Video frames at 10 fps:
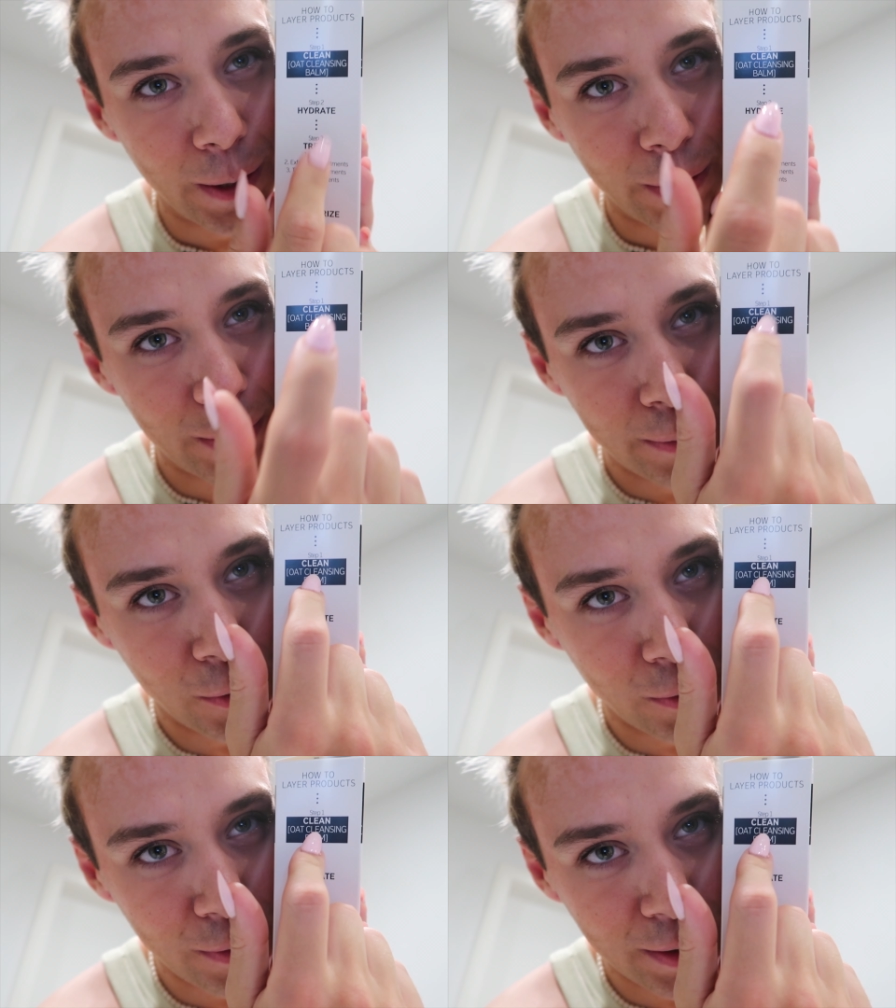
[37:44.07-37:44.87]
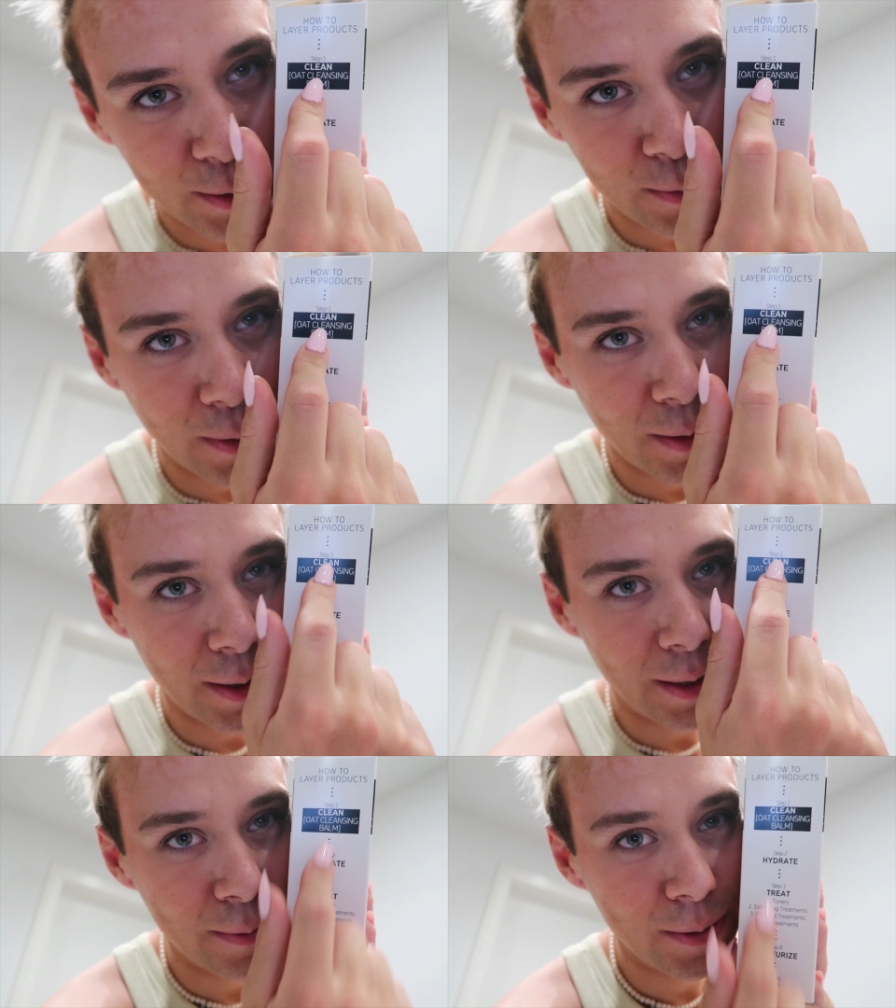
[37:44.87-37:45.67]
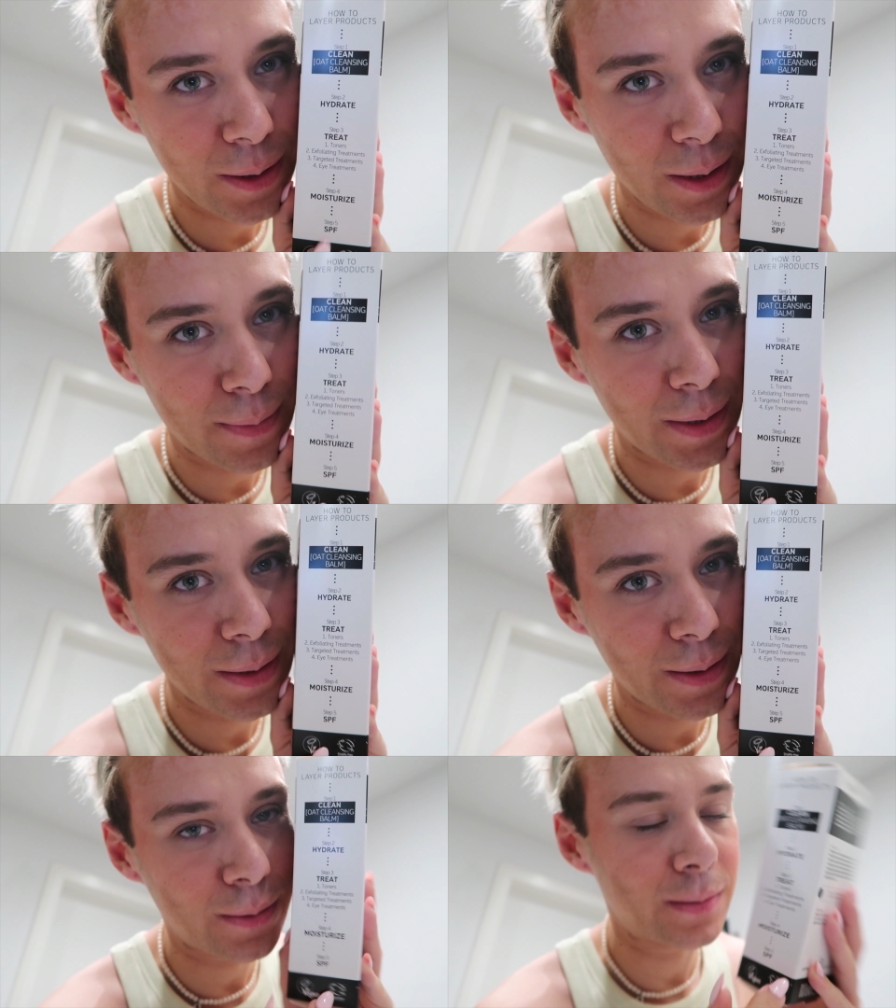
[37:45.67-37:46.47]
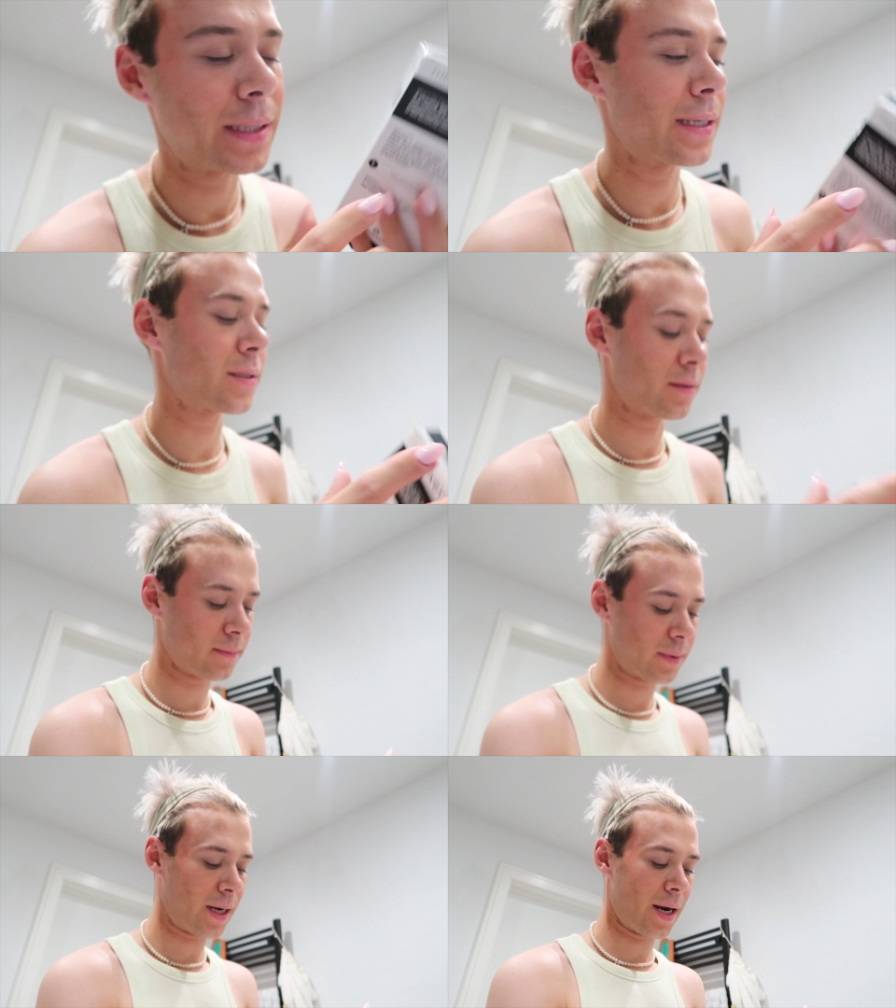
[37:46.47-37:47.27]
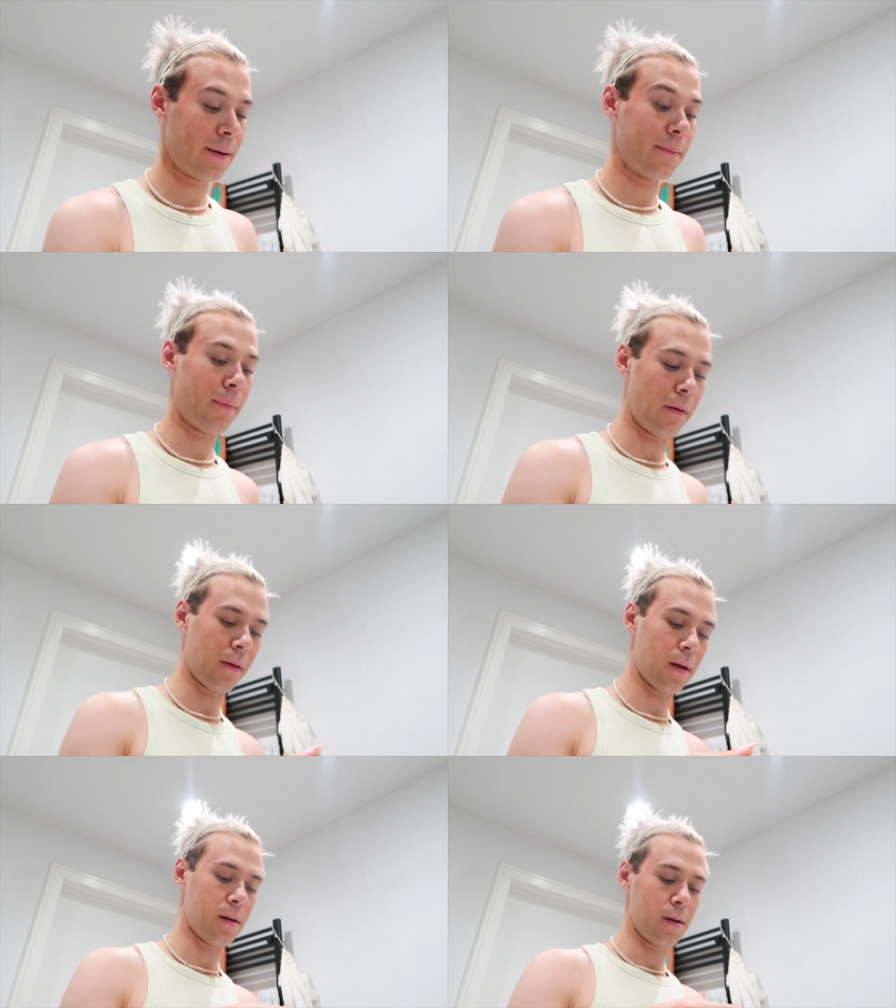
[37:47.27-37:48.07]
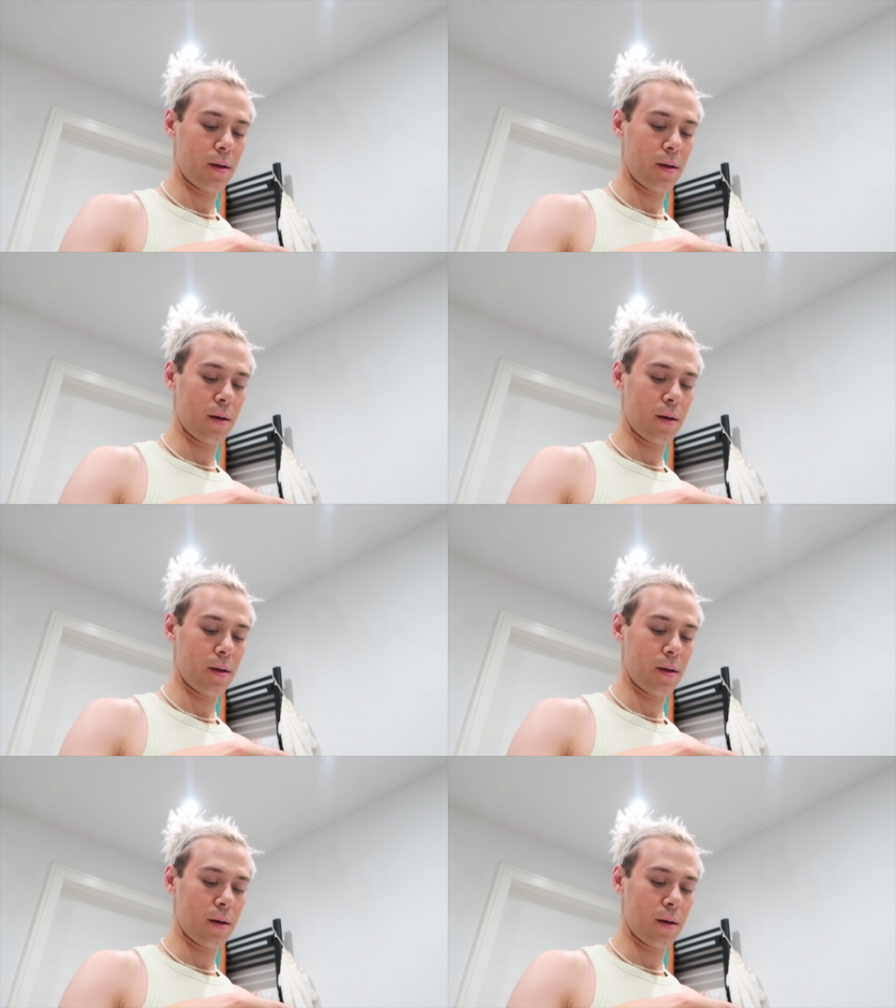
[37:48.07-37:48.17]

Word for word: I only bought this one. I was going to buy the whole collection, but I didn't bother.